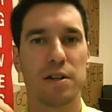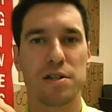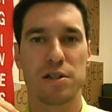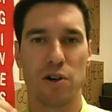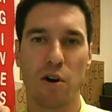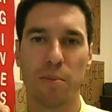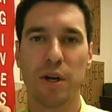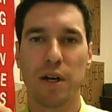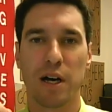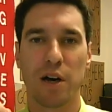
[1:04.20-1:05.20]
psalm
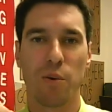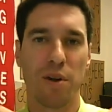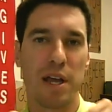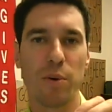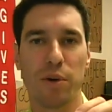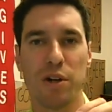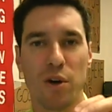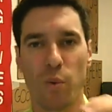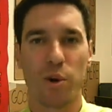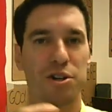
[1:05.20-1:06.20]
uh, where they would
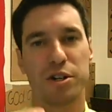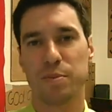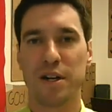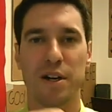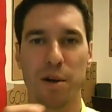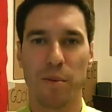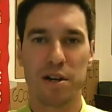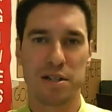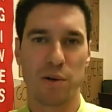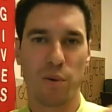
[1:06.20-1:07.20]
worship in and
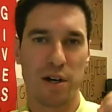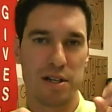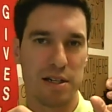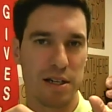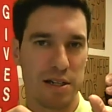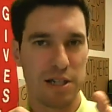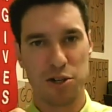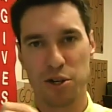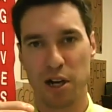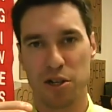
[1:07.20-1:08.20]
amongst it, where it says
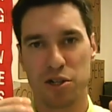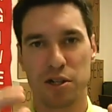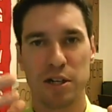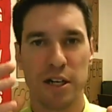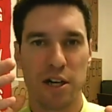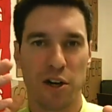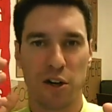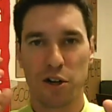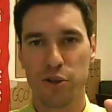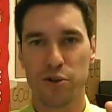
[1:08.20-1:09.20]
introduction,
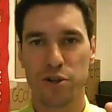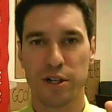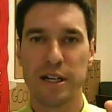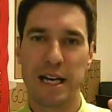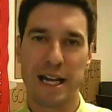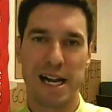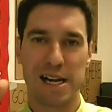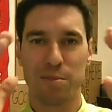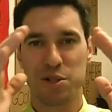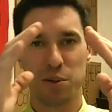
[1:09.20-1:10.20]
conclusion, and it
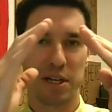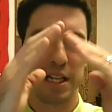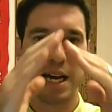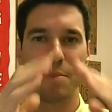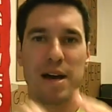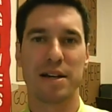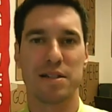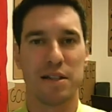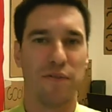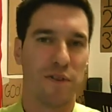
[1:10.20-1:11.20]
comes to a
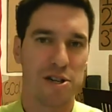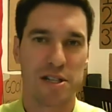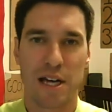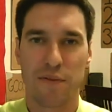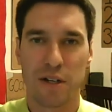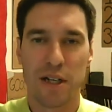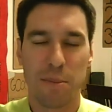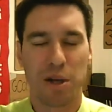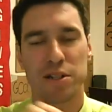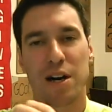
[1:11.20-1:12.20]
climax in verse 7.
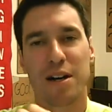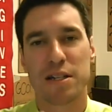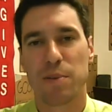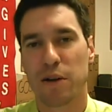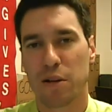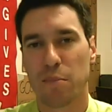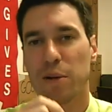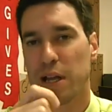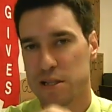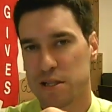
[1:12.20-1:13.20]
But it talks about the
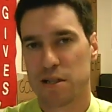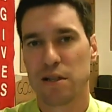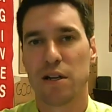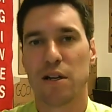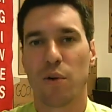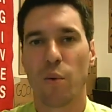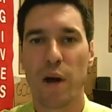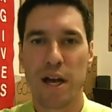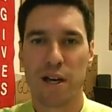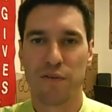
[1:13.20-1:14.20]
blessed
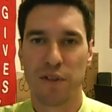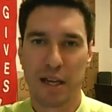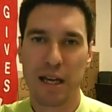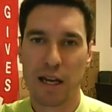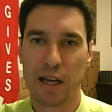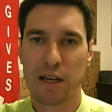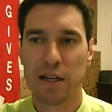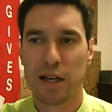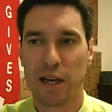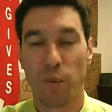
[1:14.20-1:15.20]
way of the king.
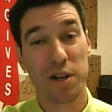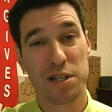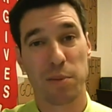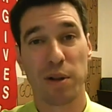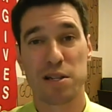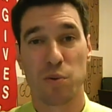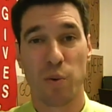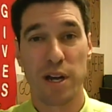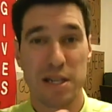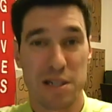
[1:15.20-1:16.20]
And what is the blessed
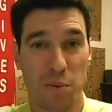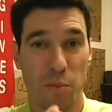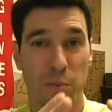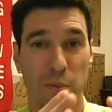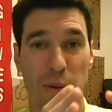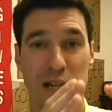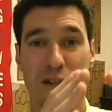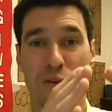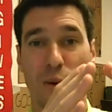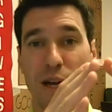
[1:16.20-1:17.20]
way as it makes
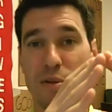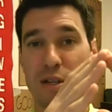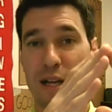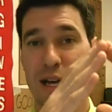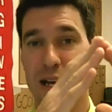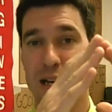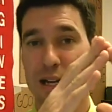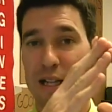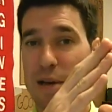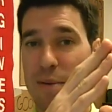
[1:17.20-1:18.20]
its way up to that kind of
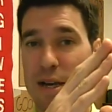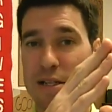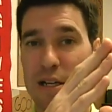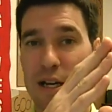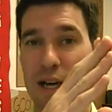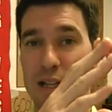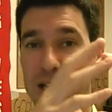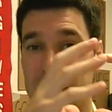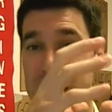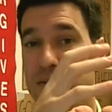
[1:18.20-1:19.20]
climax and
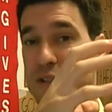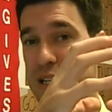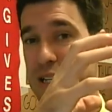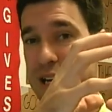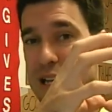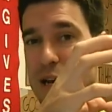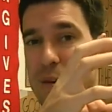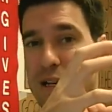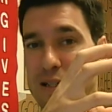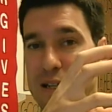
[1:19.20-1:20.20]
then lives in that
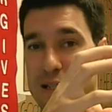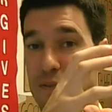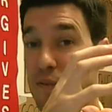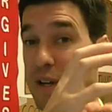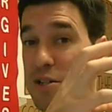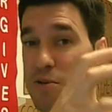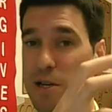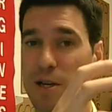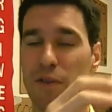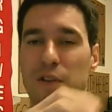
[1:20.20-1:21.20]
climax as the
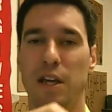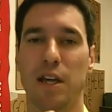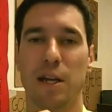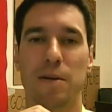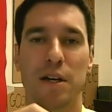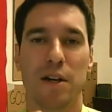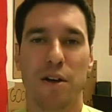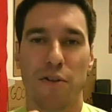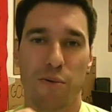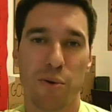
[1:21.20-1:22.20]
victory of the king
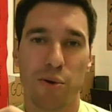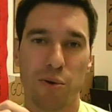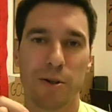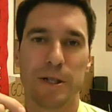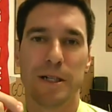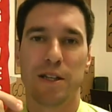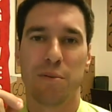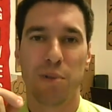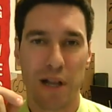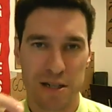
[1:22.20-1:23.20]
through
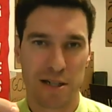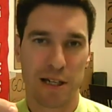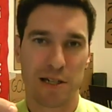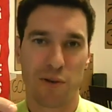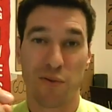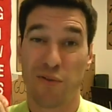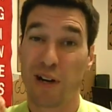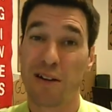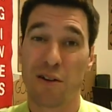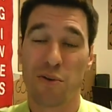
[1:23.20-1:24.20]
the blessings or
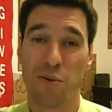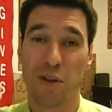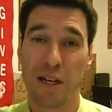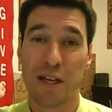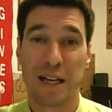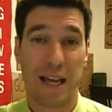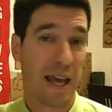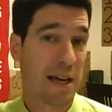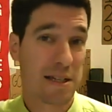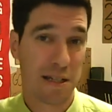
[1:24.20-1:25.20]
frankly through the
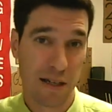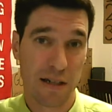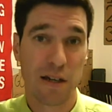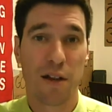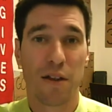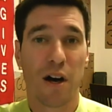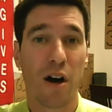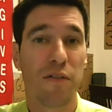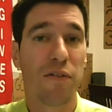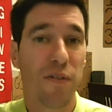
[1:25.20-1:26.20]
chesed, the
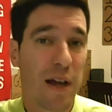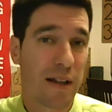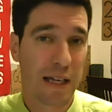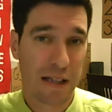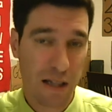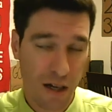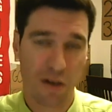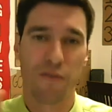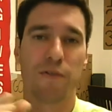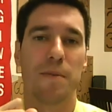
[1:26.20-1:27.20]
unfailing
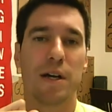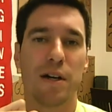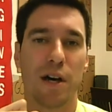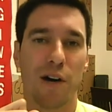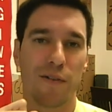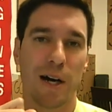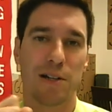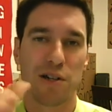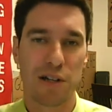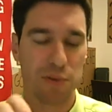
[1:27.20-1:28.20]
love of
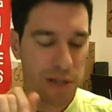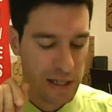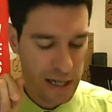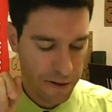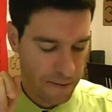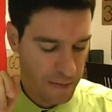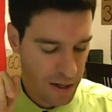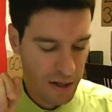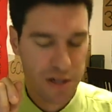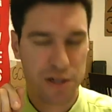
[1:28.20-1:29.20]
God. So let's read together
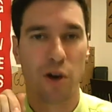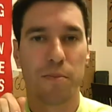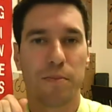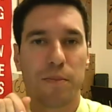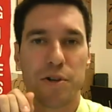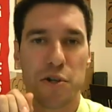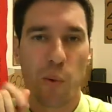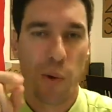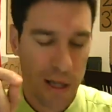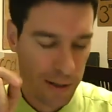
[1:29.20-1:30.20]
Psalm
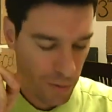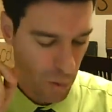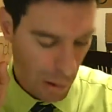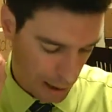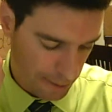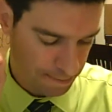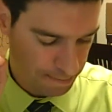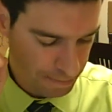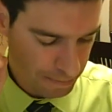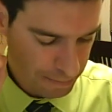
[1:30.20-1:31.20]
21.
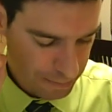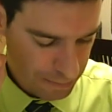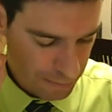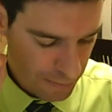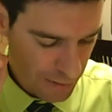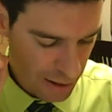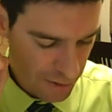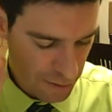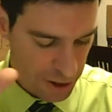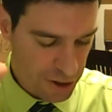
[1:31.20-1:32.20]

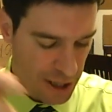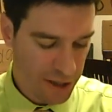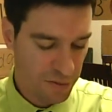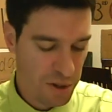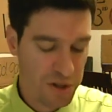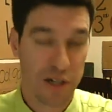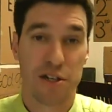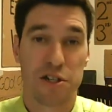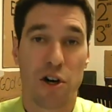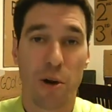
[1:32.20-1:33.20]
From the director of music,
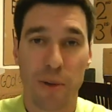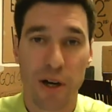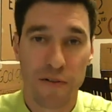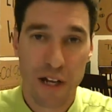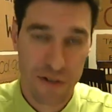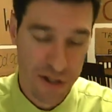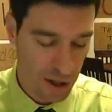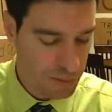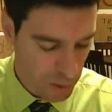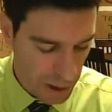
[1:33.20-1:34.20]
a psalm of David,
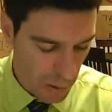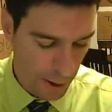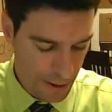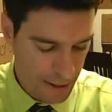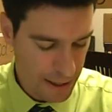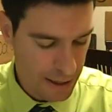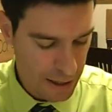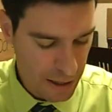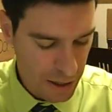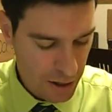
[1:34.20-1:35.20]
Psalm 21.
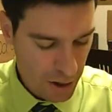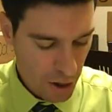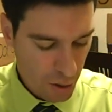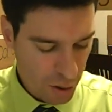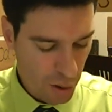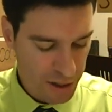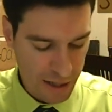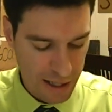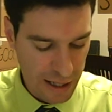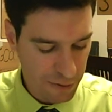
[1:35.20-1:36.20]
O Lord, the
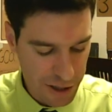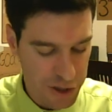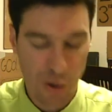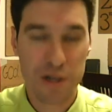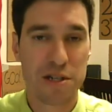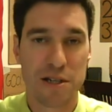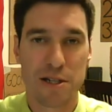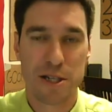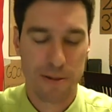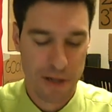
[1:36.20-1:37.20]
king
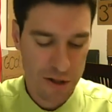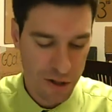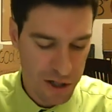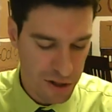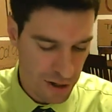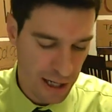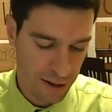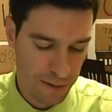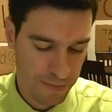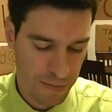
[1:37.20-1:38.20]
rejoices in your
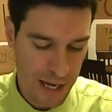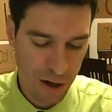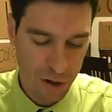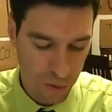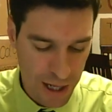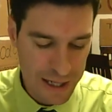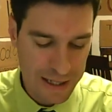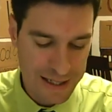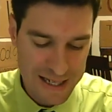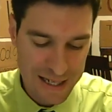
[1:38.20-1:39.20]
strength. How great
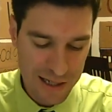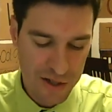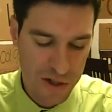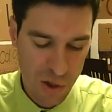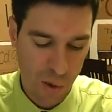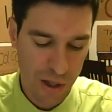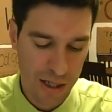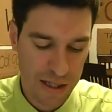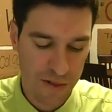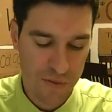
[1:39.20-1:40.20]
is his joy
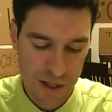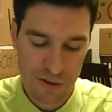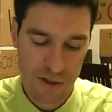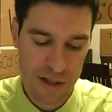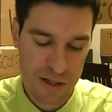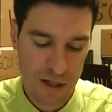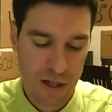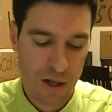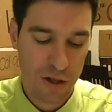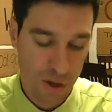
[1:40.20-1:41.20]
in the victories
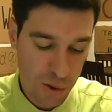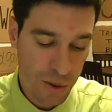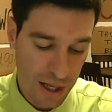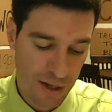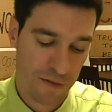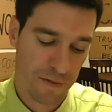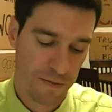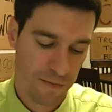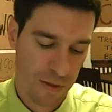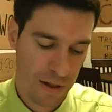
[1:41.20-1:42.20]
you give.